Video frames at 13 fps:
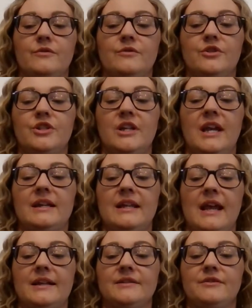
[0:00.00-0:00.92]
she had
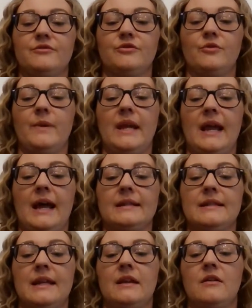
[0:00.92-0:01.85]
cancer, so we
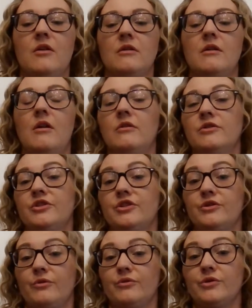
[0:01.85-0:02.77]
had, like, an
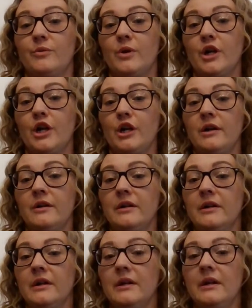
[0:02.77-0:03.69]
oncologist social worker,
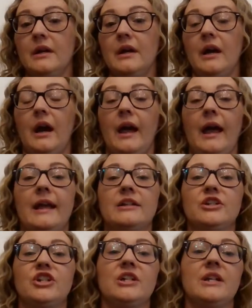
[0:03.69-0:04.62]

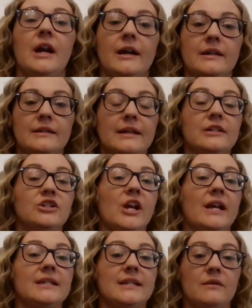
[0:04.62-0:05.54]
and she kind of, like,
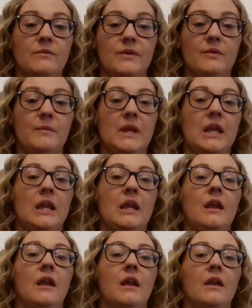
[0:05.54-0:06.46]
checked in with
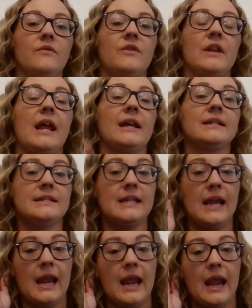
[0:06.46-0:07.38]
me the next
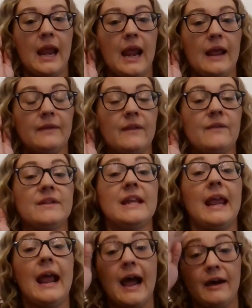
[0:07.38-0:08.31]
day and then the
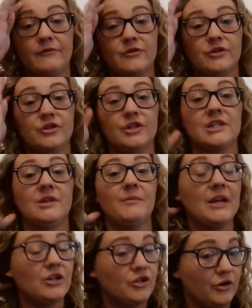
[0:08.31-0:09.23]
day after, just to
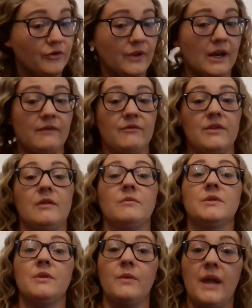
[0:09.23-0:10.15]
make sure that everything
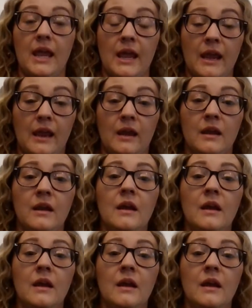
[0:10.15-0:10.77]
was okay,